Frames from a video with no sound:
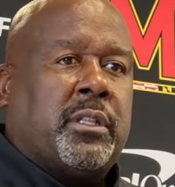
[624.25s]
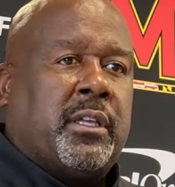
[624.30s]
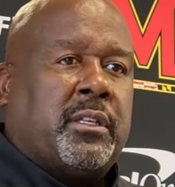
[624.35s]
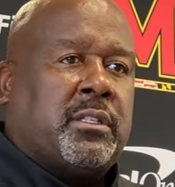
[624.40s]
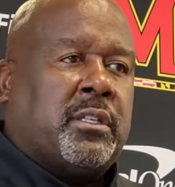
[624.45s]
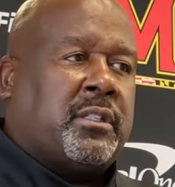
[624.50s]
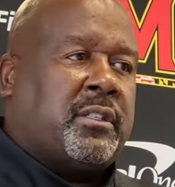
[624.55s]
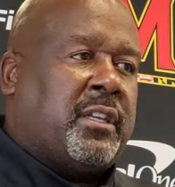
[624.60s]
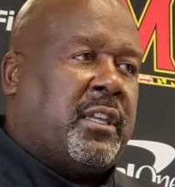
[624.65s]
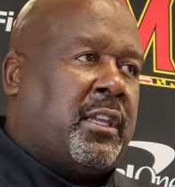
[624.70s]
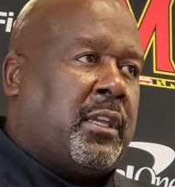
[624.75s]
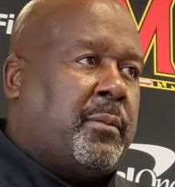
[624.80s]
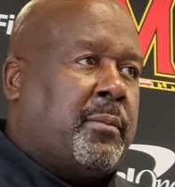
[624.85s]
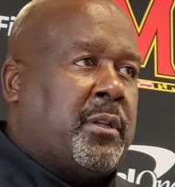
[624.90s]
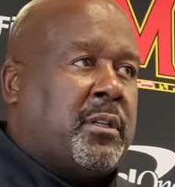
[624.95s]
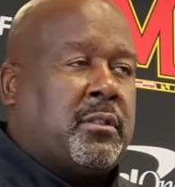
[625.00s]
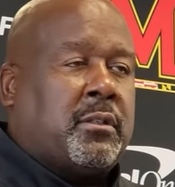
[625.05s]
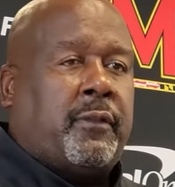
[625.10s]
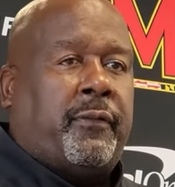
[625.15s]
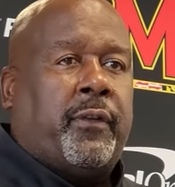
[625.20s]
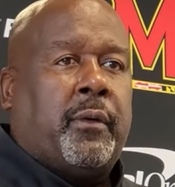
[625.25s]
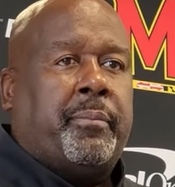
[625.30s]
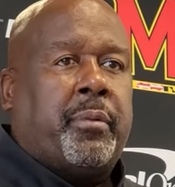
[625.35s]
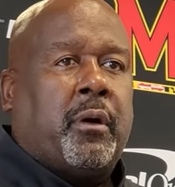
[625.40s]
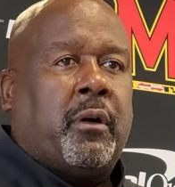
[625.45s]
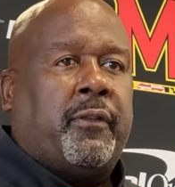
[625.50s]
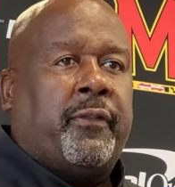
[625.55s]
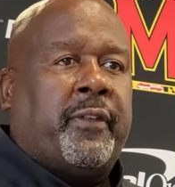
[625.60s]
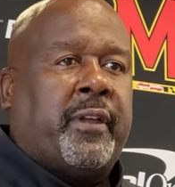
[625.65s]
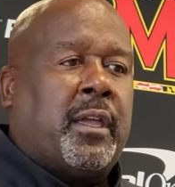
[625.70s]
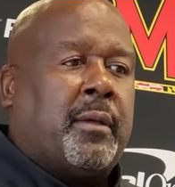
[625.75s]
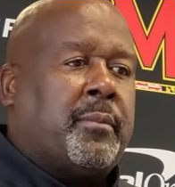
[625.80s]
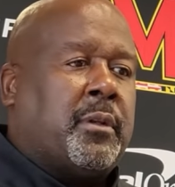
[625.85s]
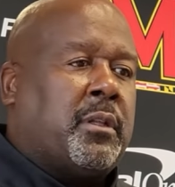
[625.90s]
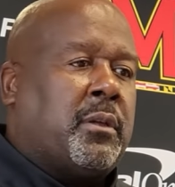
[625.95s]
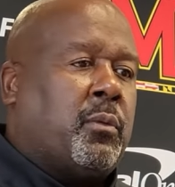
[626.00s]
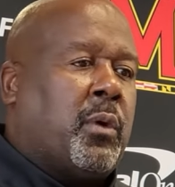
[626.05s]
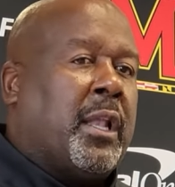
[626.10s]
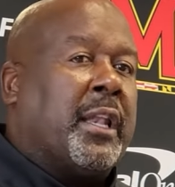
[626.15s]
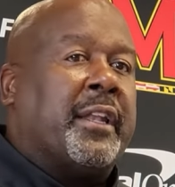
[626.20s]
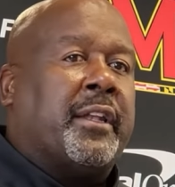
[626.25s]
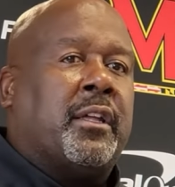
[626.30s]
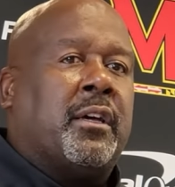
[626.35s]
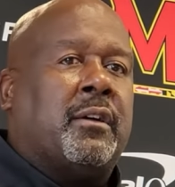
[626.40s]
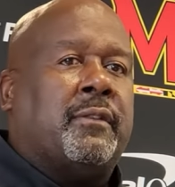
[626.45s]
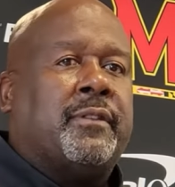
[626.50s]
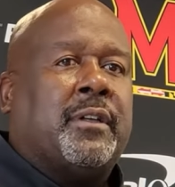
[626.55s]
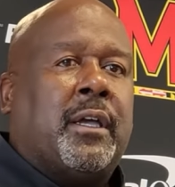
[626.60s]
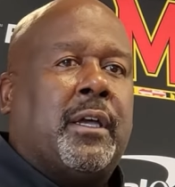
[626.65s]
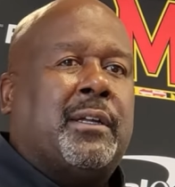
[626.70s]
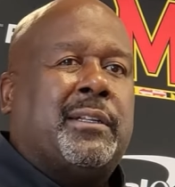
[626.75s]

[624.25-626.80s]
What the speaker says: as a team and as a football family well enough